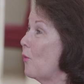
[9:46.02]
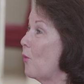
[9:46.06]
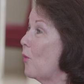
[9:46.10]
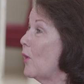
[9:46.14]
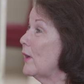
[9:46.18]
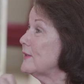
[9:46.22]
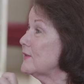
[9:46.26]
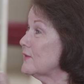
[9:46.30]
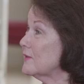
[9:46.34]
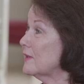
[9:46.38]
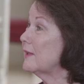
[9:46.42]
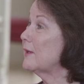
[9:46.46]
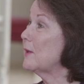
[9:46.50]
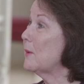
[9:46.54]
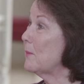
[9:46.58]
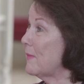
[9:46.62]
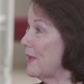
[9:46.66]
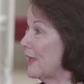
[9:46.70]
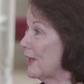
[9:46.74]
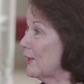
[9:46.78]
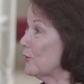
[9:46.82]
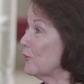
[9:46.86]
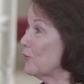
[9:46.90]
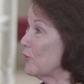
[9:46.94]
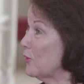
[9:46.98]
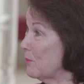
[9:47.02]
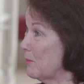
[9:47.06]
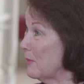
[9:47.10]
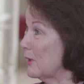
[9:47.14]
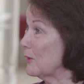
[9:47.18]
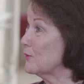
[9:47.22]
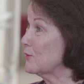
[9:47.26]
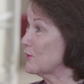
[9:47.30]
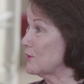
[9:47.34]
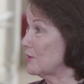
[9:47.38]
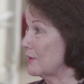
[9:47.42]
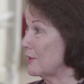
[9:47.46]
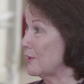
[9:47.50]
what's going to matter the
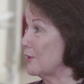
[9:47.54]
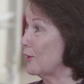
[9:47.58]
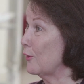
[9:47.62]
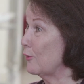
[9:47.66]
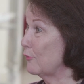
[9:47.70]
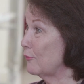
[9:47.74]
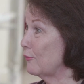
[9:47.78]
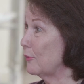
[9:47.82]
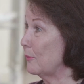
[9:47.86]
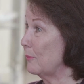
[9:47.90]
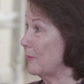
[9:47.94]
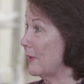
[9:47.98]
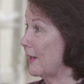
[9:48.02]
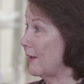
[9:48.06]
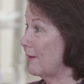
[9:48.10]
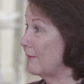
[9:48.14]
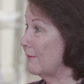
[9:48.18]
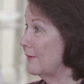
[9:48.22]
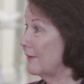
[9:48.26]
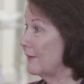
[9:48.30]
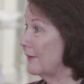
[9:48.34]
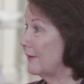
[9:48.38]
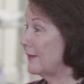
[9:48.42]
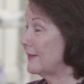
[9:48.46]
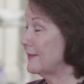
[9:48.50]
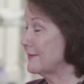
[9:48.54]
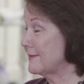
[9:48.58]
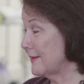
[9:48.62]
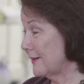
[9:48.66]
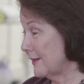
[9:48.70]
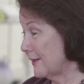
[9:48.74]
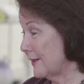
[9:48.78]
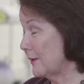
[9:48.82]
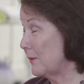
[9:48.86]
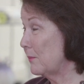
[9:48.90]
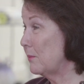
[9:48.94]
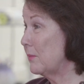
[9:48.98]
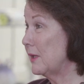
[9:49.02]
most a year from now? Is it
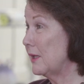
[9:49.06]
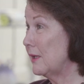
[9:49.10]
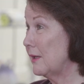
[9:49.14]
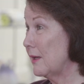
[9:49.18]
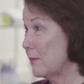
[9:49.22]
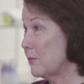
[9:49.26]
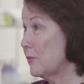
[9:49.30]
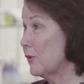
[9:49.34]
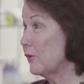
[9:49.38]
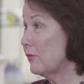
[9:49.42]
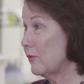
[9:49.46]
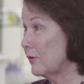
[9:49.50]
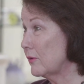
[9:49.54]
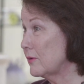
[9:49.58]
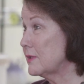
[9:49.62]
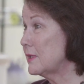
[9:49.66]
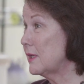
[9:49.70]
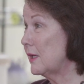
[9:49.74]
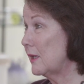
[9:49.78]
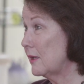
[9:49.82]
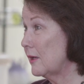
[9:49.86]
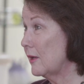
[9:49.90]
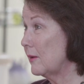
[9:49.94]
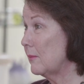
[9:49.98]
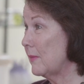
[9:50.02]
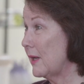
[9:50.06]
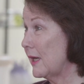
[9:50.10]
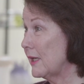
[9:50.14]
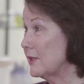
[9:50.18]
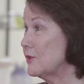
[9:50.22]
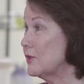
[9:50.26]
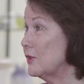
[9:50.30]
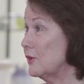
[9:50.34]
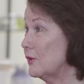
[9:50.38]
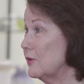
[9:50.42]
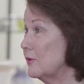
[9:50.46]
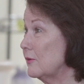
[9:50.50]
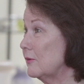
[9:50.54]
going to be number 13 on my
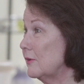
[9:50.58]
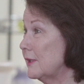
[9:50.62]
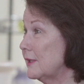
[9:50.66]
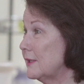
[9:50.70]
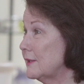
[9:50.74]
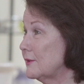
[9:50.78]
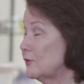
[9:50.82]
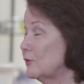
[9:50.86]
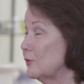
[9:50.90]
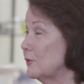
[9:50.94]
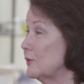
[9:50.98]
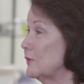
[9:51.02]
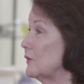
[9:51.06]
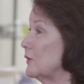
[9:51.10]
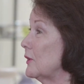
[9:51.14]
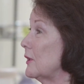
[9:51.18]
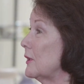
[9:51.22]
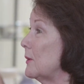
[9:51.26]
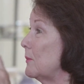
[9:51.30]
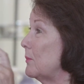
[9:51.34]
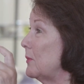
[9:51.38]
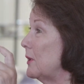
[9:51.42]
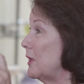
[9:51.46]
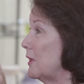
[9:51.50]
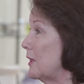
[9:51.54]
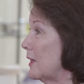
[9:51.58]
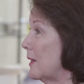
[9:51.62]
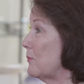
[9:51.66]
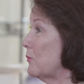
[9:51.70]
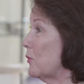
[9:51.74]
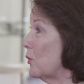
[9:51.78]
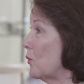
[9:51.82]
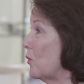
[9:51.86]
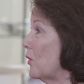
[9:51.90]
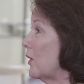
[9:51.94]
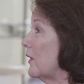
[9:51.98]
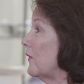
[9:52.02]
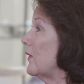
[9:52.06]
to-do list, or is it going to be
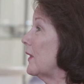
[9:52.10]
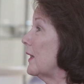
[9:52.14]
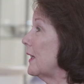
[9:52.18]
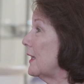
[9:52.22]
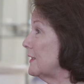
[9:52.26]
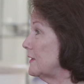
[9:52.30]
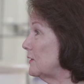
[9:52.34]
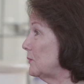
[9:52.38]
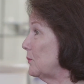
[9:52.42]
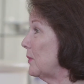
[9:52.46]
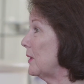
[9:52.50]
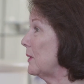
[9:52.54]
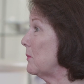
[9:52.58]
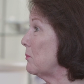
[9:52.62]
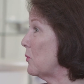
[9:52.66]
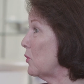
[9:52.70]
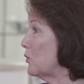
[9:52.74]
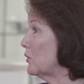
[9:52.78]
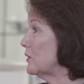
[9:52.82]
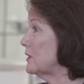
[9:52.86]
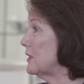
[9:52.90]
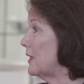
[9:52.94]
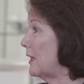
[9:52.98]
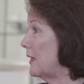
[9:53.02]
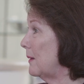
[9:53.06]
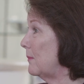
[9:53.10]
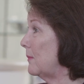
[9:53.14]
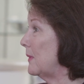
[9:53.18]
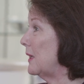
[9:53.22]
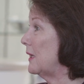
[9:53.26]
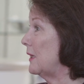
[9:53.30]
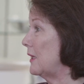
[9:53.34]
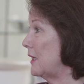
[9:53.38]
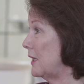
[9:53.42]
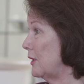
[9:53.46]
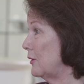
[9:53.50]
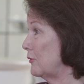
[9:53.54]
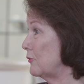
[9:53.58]
number 1 that I spend more time
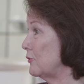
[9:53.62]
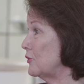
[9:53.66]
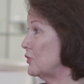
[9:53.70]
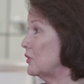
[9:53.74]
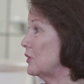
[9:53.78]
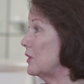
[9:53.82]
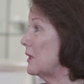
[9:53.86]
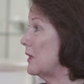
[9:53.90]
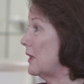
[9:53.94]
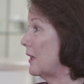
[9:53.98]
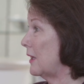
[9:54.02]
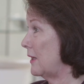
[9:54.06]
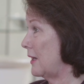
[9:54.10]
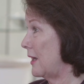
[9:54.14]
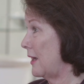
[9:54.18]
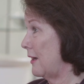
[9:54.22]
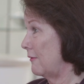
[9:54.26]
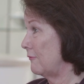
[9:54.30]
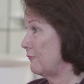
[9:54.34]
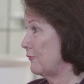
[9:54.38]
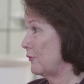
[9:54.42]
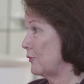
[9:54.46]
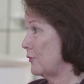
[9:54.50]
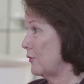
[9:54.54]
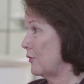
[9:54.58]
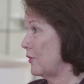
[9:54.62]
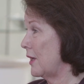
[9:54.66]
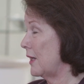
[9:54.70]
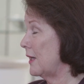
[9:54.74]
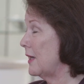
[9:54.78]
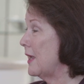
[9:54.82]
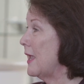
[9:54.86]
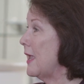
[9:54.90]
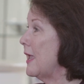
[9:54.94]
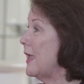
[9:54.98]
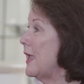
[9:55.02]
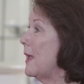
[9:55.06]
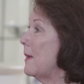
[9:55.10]
and energy and effort on?
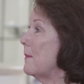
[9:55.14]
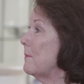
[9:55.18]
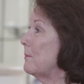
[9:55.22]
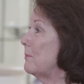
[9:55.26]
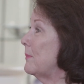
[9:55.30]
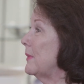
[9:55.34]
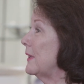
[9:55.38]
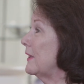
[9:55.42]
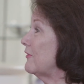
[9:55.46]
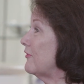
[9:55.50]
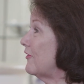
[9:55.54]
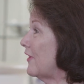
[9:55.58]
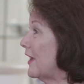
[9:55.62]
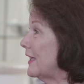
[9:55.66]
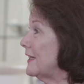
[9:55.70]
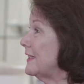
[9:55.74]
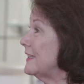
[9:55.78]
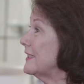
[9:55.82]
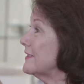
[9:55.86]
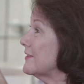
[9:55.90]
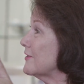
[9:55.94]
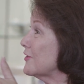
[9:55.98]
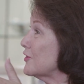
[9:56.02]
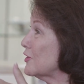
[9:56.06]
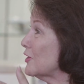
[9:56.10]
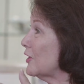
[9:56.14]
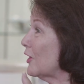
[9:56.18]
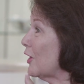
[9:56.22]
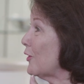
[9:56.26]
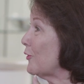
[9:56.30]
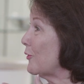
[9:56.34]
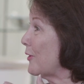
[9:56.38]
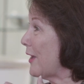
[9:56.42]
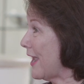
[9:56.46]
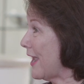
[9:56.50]
But if I didn't slow